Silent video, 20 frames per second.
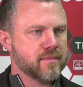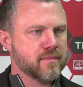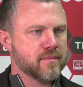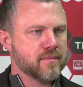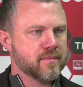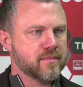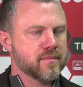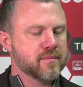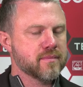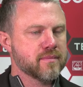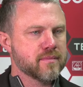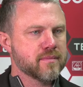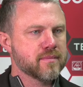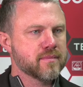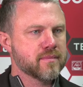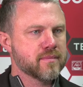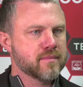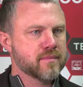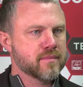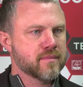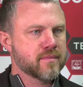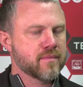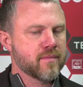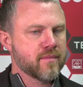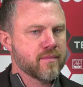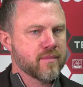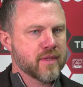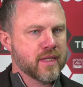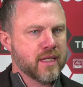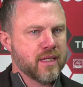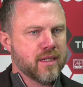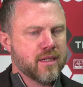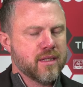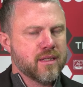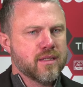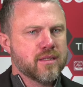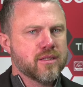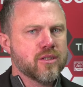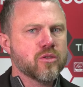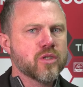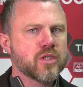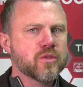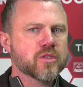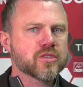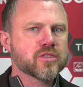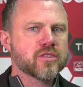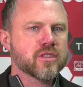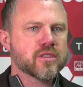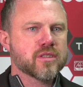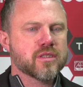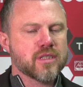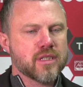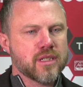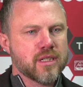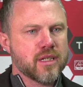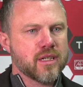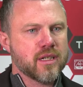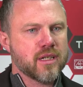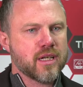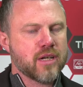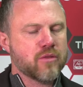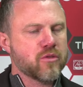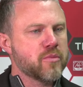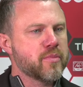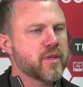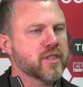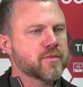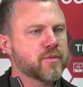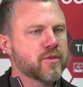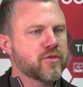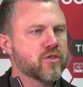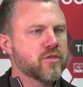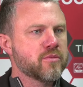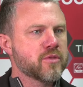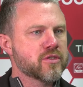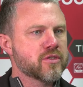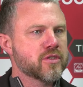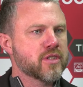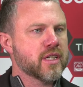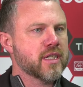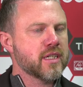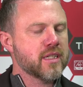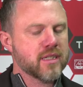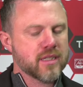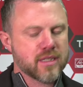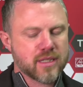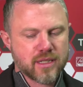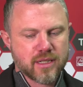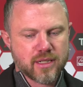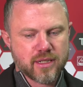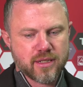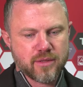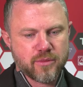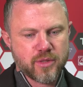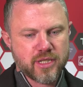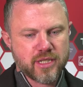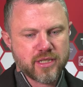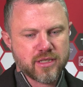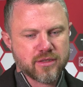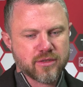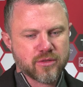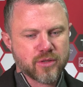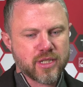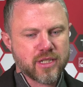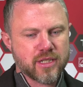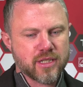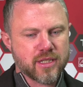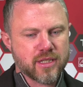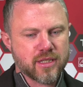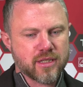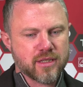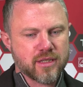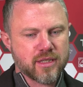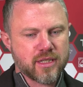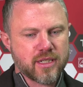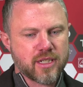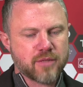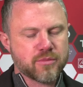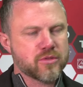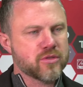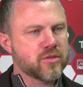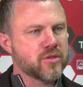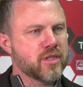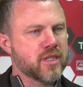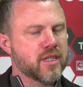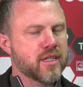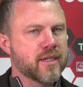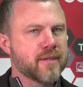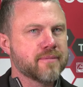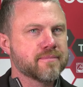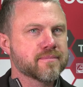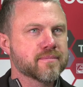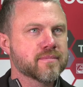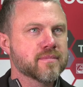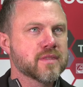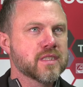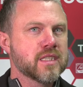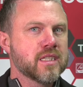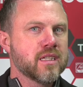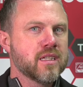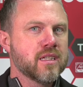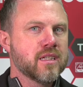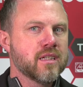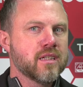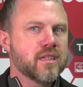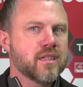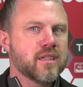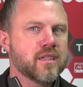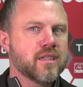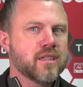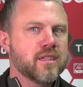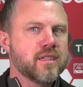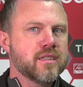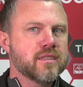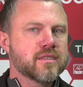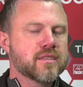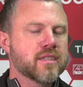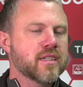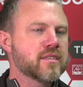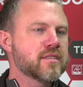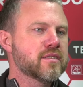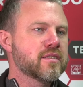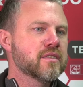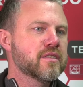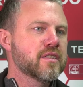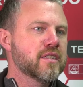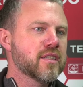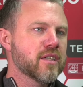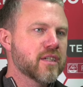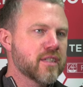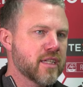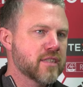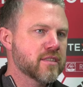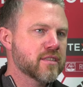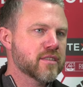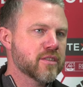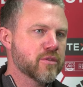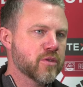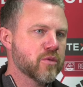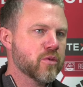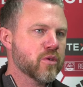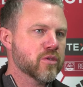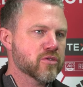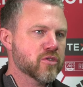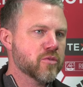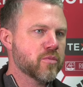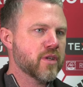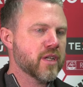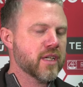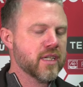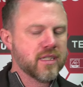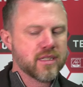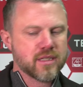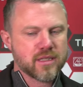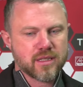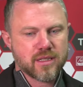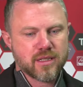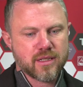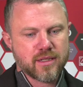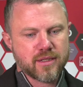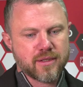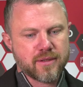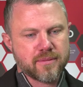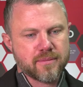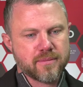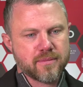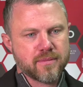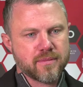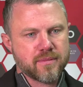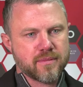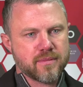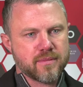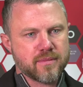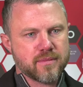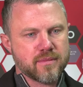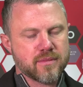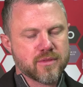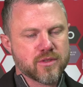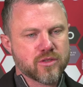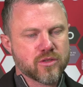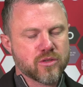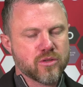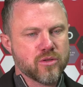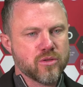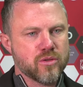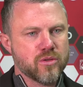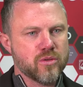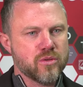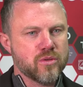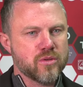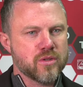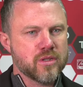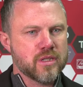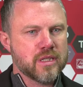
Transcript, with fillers: Jimmy, what are you thinking? No, it was not uh, our best performance today. Uh, we didn't really get up to the intensity, identity we want to play. Um, so,